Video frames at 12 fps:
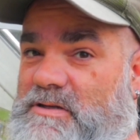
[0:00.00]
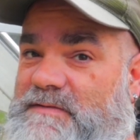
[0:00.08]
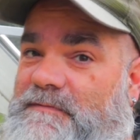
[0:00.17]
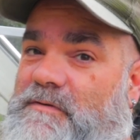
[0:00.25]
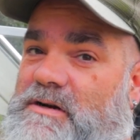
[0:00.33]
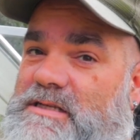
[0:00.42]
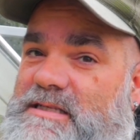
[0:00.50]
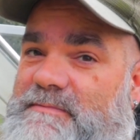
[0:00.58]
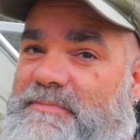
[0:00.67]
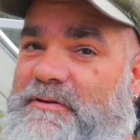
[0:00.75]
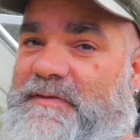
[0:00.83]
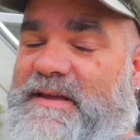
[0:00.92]
was for a
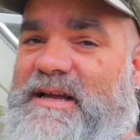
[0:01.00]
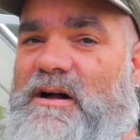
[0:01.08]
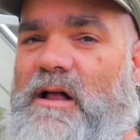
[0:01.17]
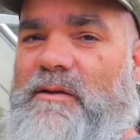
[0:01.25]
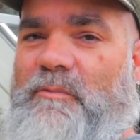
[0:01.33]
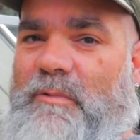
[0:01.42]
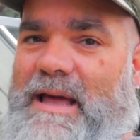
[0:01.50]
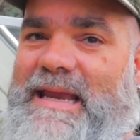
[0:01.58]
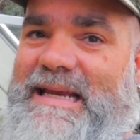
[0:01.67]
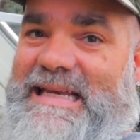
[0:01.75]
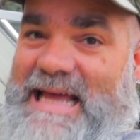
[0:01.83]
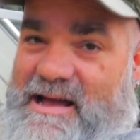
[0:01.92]
simple thing called
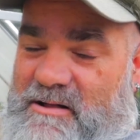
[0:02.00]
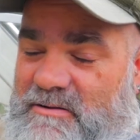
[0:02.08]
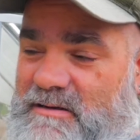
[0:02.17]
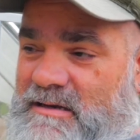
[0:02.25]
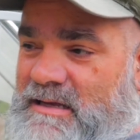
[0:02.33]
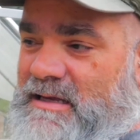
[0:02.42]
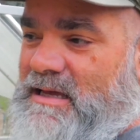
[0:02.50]
wetting down.